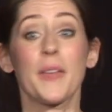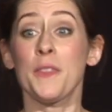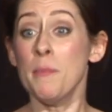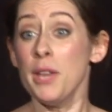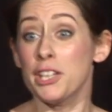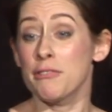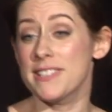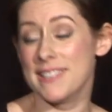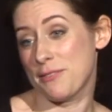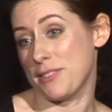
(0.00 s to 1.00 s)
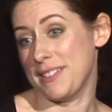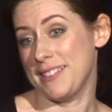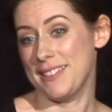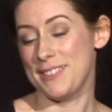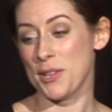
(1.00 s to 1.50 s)
The Mercury 7,
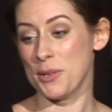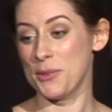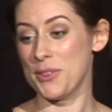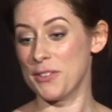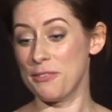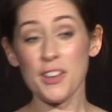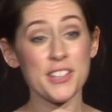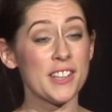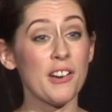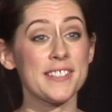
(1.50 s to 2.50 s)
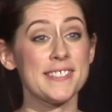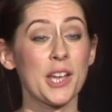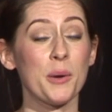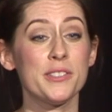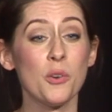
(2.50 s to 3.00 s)
so the first guys to
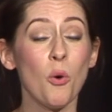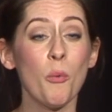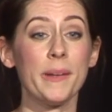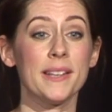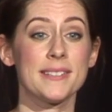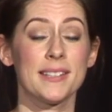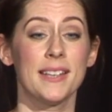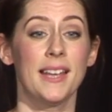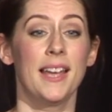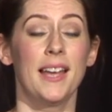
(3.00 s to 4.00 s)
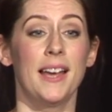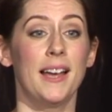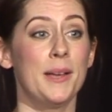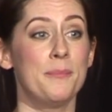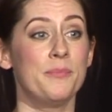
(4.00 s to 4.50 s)
go into orbit,
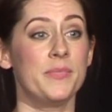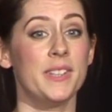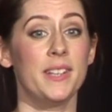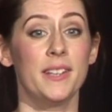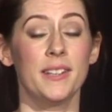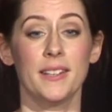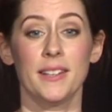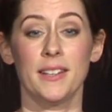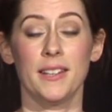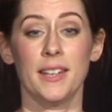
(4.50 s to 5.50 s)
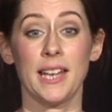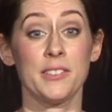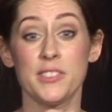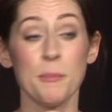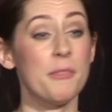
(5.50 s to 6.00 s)
and
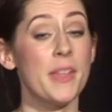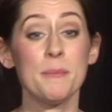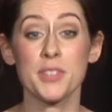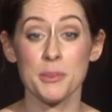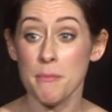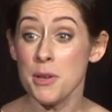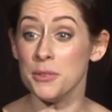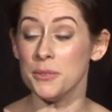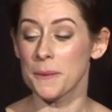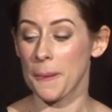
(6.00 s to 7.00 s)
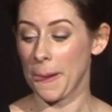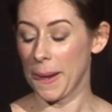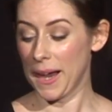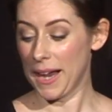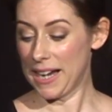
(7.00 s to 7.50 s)
some of them to the moon,
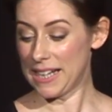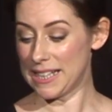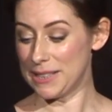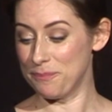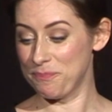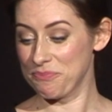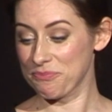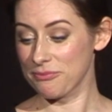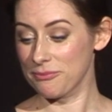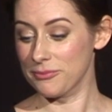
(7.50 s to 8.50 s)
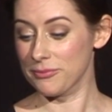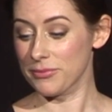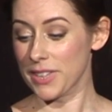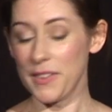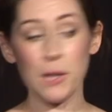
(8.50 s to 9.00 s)

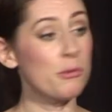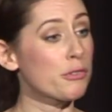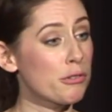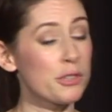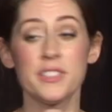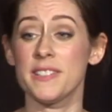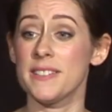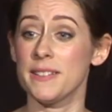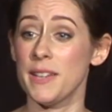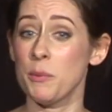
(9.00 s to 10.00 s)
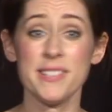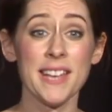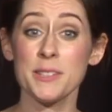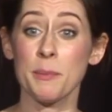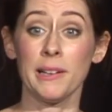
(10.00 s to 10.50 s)
they were recruited, they were
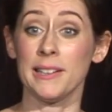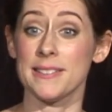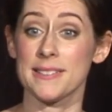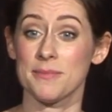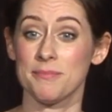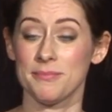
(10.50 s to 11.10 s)
test pilots.